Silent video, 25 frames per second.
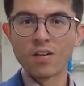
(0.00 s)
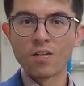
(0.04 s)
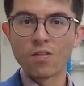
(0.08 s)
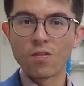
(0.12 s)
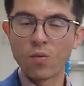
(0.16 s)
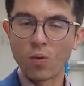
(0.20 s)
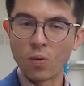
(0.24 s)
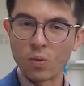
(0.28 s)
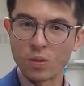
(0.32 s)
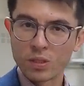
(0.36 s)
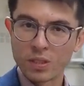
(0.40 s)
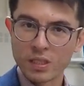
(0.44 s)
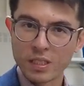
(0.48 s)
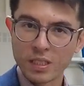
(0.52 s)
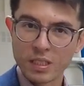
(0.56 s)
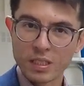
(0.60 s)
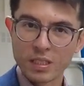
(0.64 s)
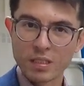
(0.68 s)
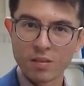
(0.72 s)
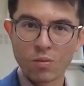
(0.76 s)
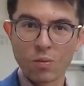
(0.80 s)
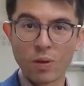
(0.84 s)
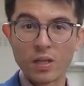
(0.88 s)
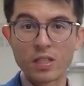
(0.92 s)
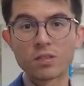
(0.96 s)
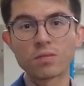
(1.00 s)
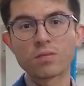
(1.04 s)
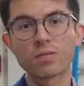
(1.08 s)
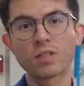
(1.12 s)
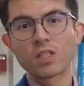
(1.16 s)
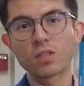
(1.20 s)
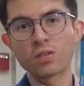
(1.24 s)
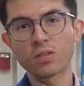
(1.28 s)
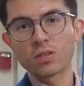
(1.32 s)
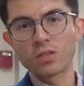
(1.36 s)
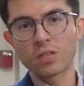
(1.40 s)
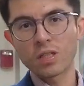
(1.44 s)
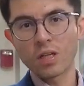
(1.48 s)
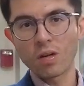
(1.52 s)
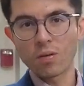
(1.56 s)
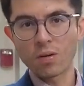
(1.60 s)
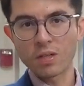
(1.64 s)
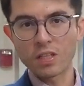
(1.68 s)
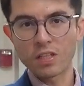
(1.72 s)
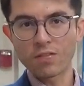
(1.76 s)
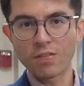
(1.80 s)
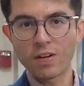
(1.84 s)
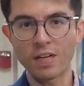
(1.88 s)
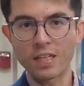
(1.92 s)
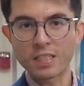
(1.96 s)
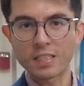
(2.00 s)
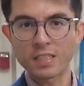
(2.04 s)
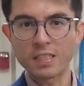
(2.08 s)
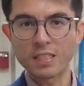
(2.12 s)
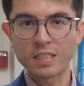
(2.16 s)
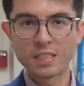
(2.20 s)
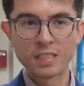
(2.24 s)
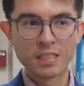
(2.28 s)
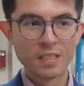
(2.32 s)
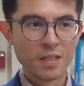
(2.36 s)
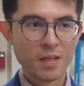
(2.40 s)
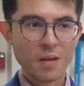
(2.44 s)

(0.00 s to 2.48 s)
forces once we use our devices.